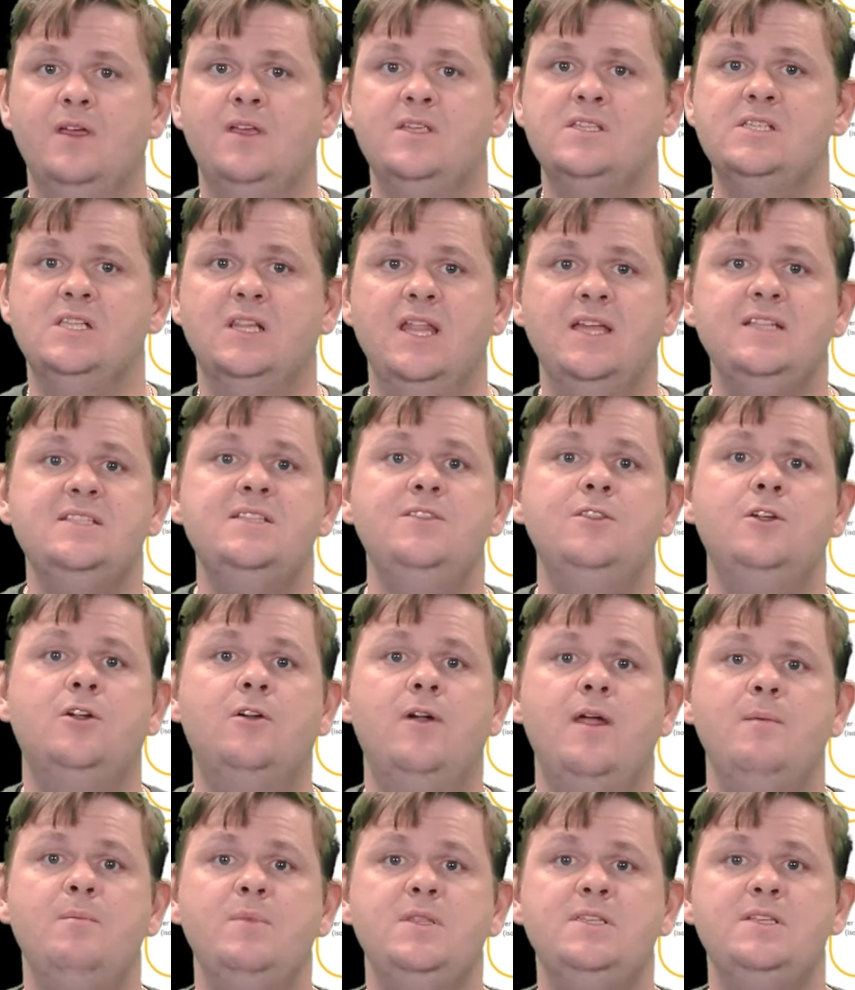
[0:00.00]
Selecting the
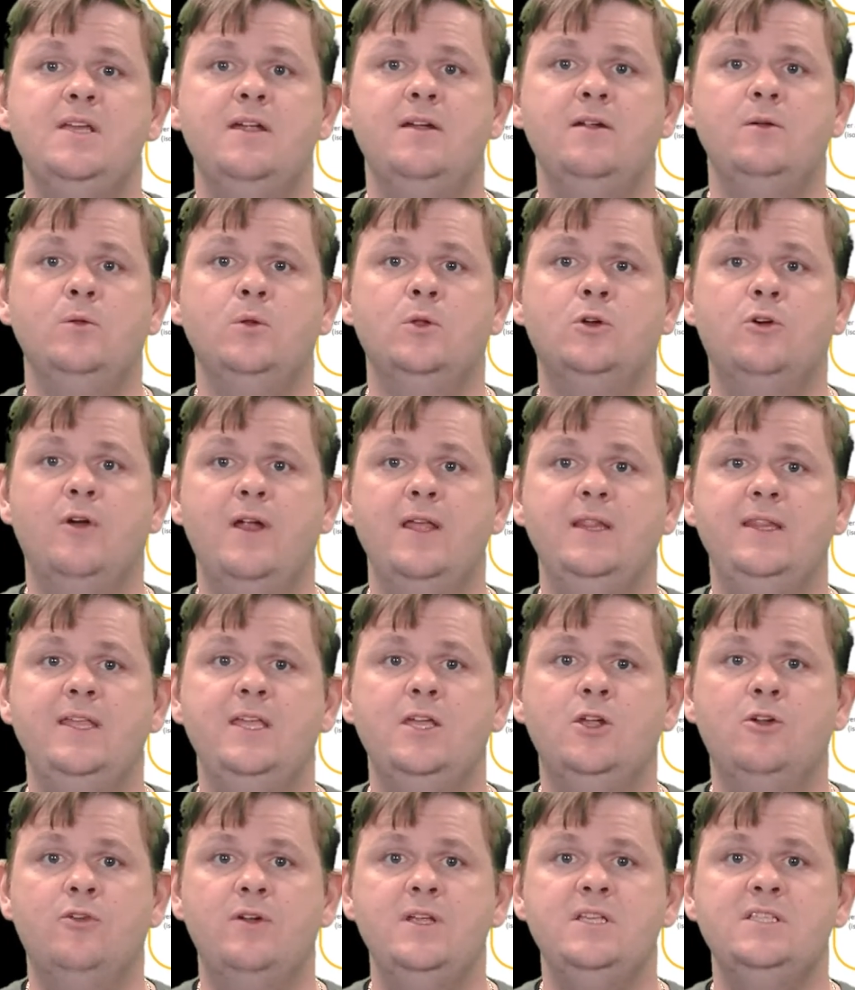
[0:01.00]
correct material will greatly
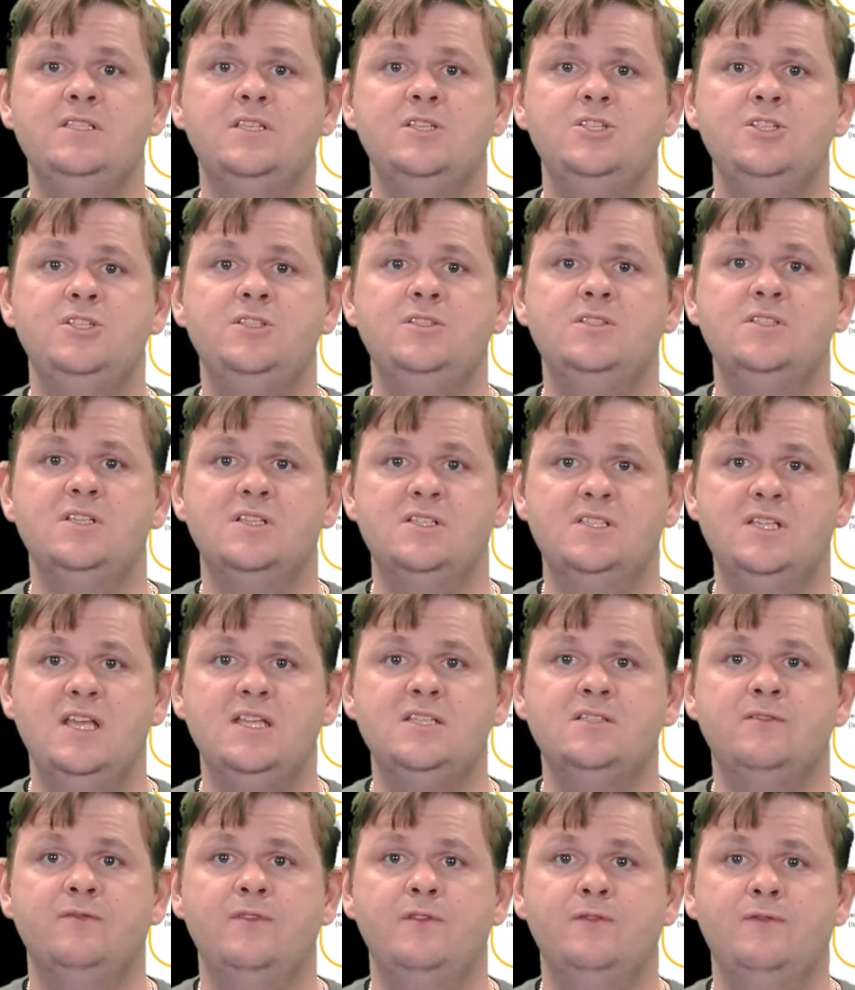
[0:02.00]
increase the
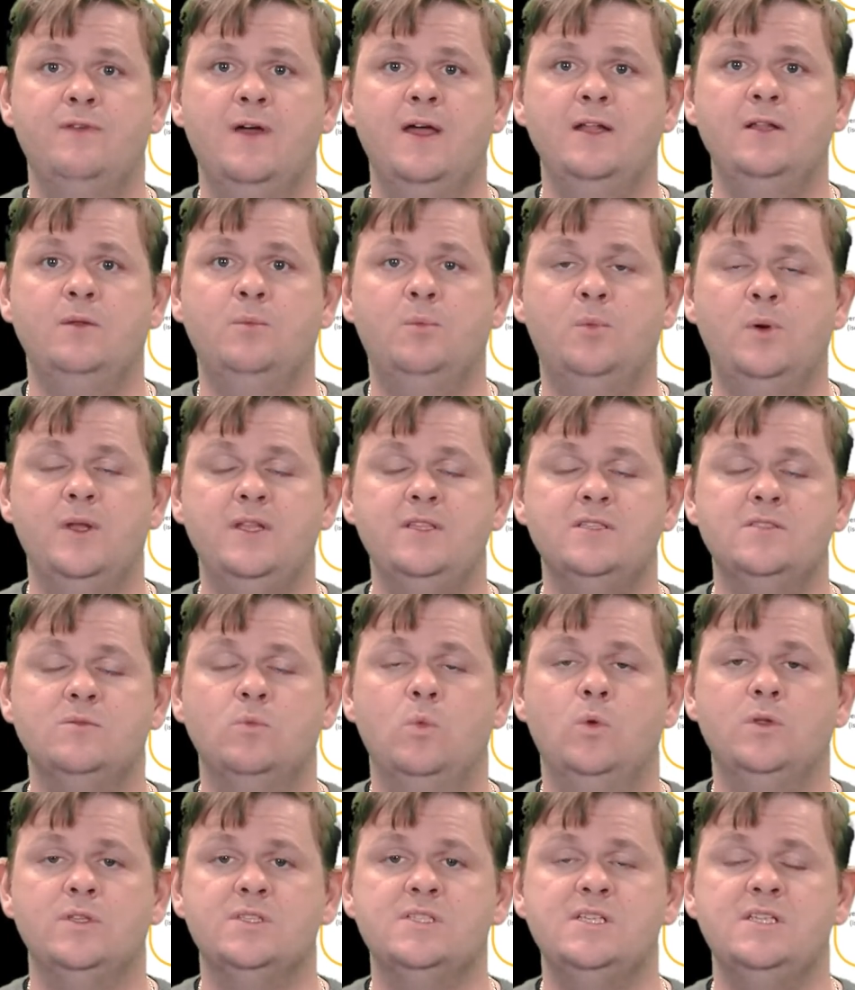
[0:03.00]
success of the final print
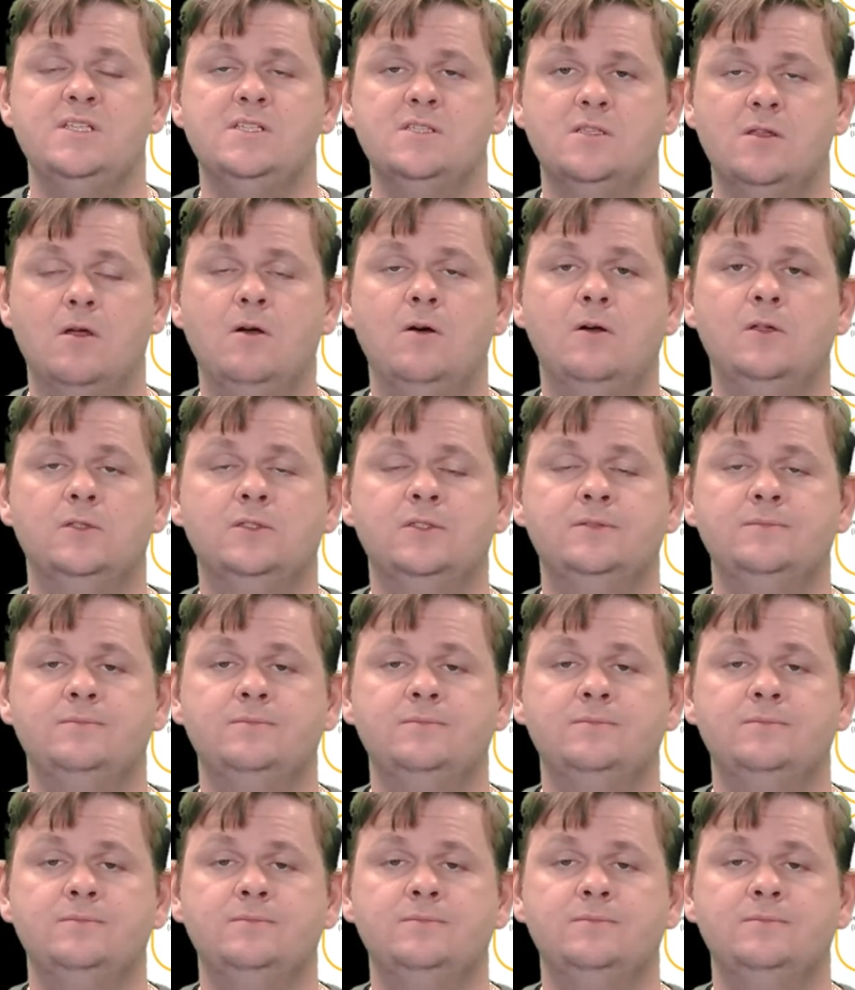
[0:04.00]
once installed.